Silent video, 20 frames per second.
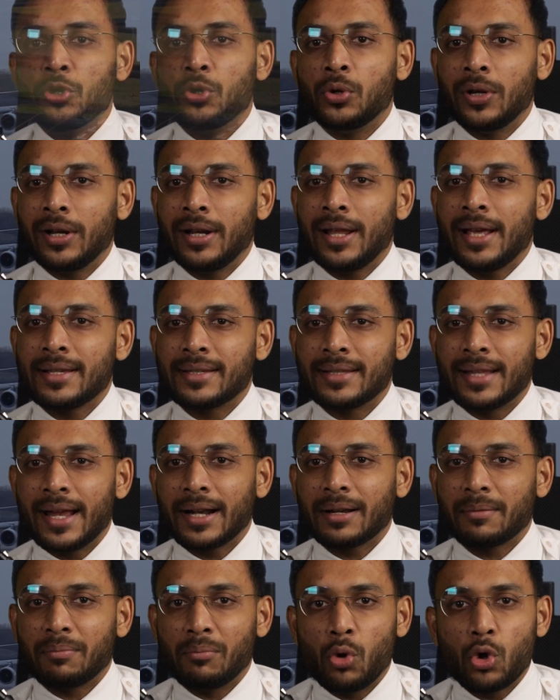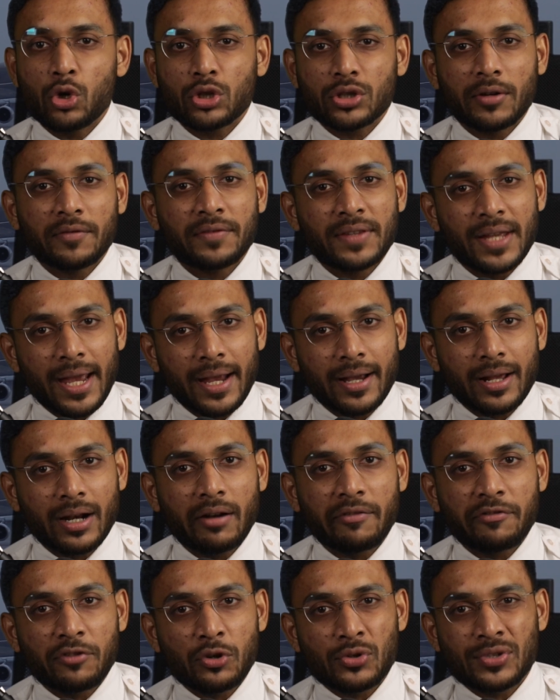you realize that most of the
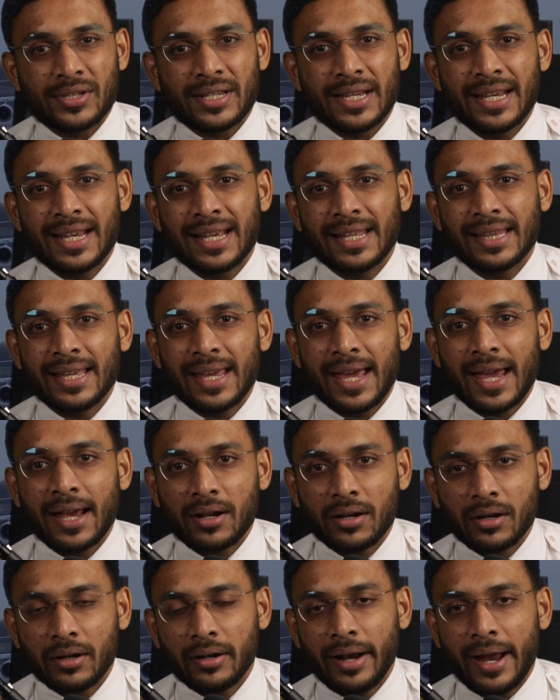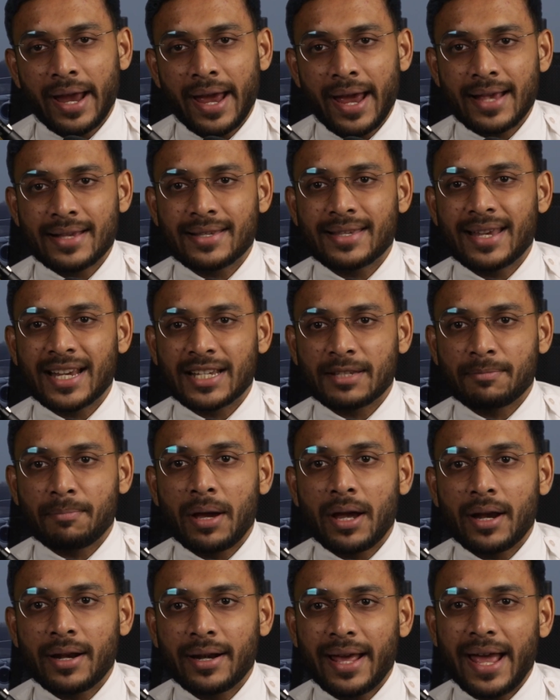aircraft you see in the hangar has
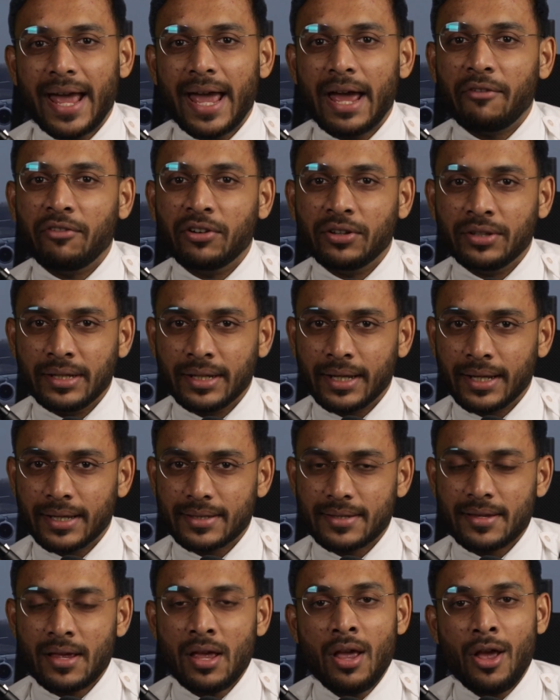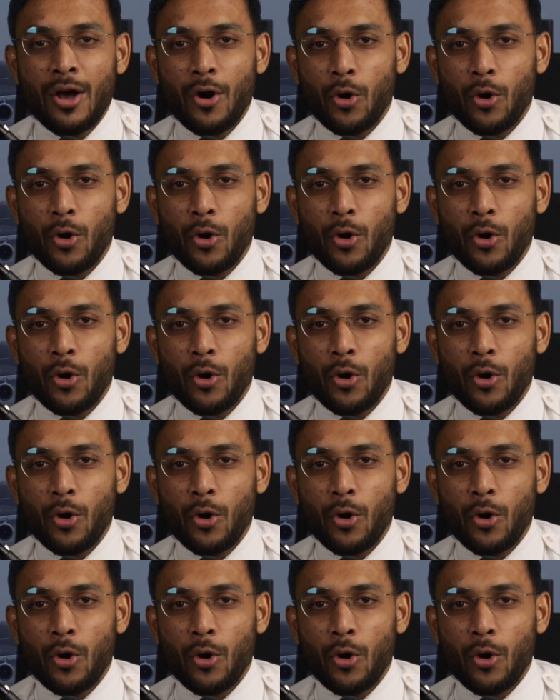expired airworthiness.